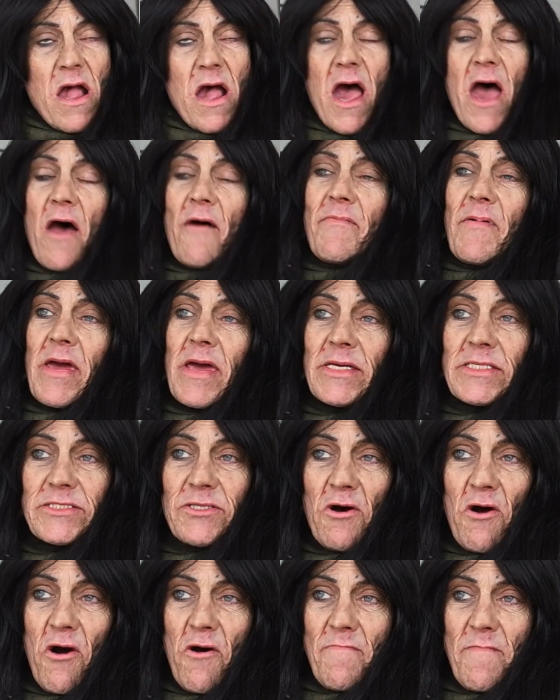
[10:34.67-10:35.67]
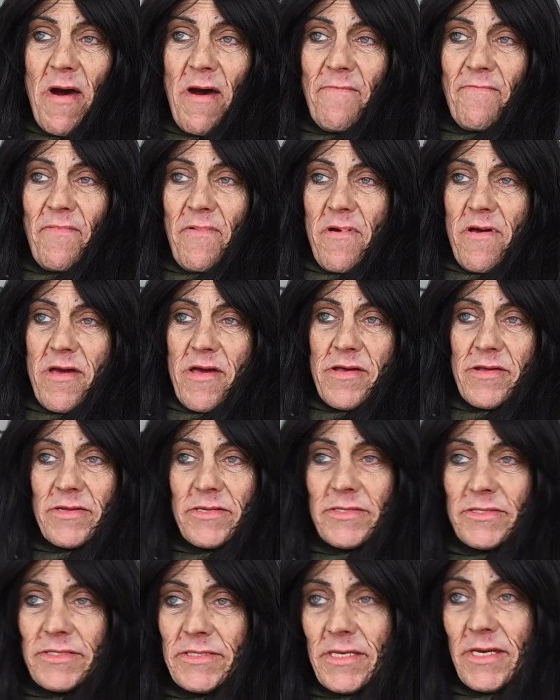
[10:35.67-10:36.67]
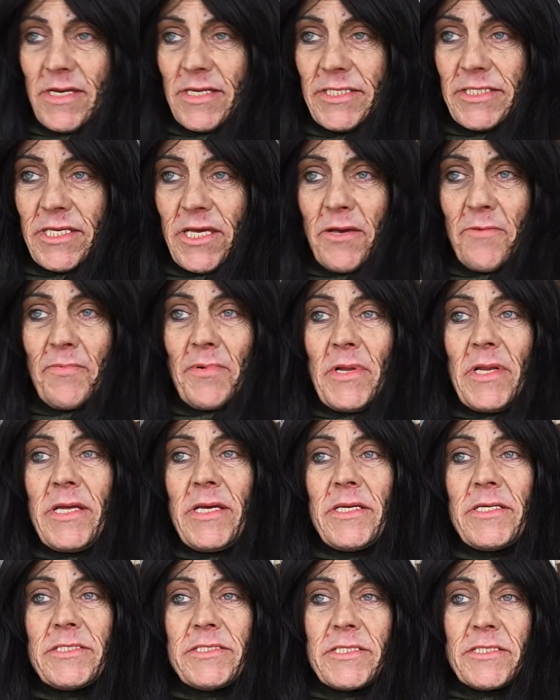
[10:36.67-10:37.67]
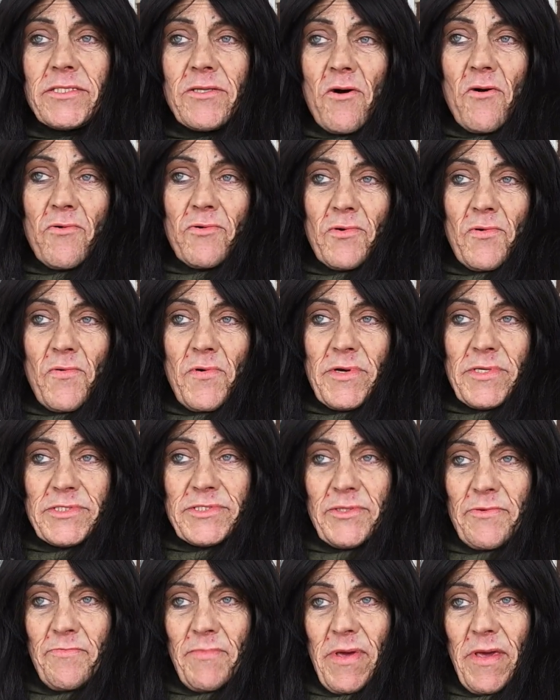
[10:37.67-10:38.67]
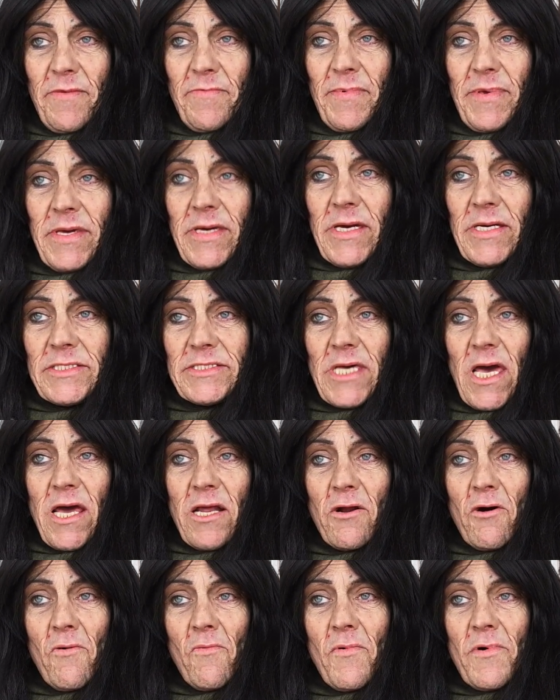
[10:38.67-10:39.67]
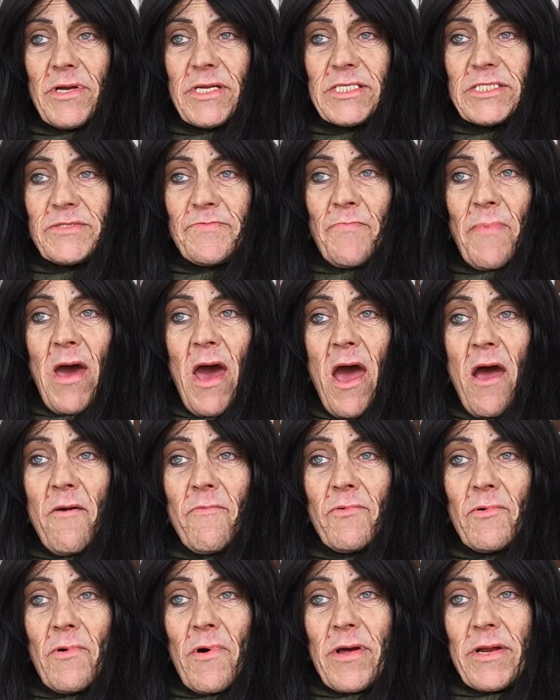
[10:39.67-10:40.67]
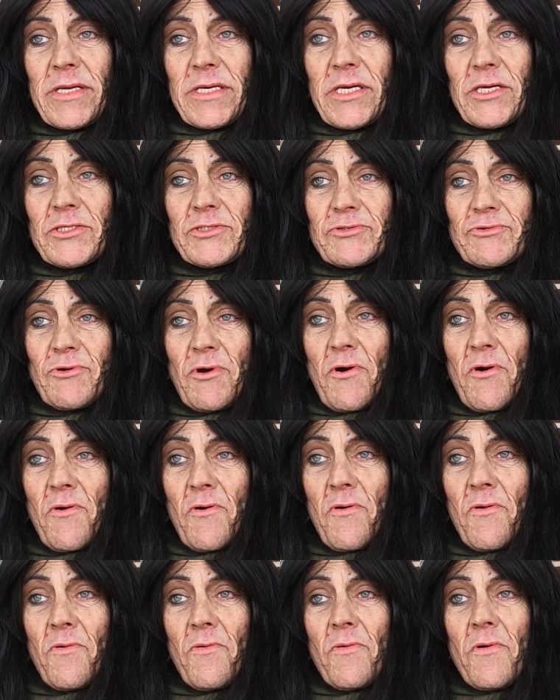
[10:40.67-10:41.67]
I've asked all my friends, I said, please just hold on to me because I don't want to spiral out of control.